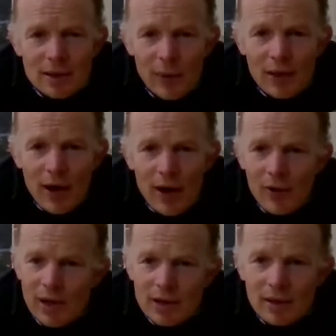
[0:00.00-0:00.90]
a wet
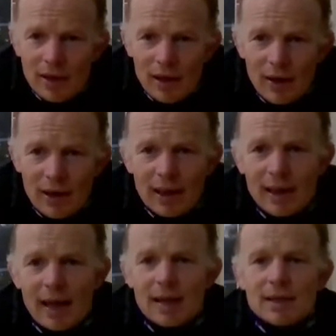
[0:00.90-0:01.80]
growing region,
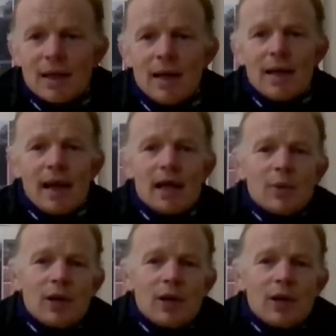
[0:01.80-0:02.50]
that is